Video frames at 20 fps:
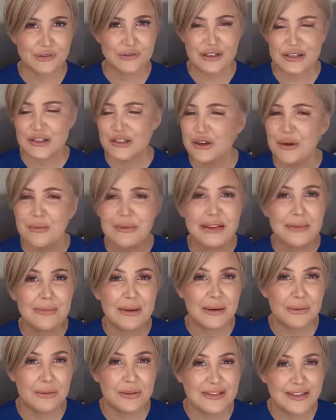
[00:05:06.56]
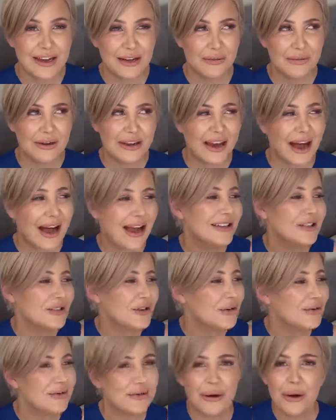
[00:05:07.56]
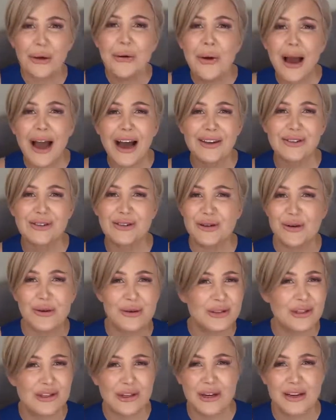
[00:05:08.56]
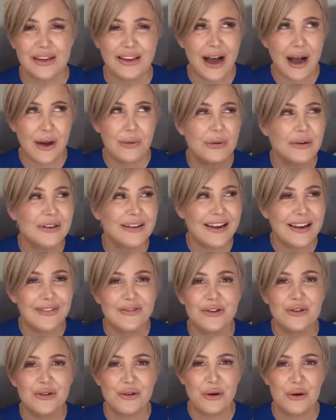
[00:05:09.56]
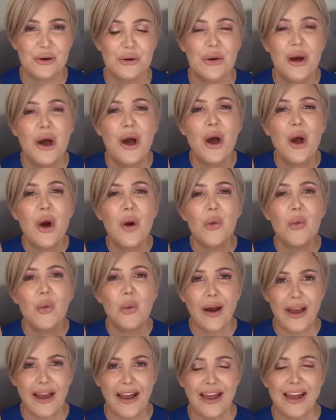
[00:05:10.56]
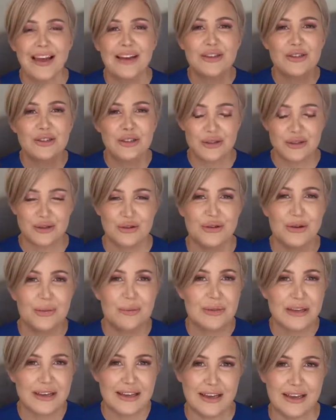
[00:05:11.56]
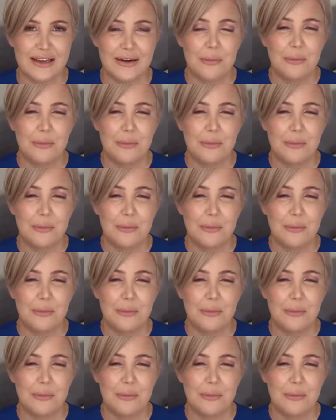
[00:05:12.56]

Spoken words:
of it. So many people tell me, I don't know how to talk dirty. I wouldn't even know where to begin.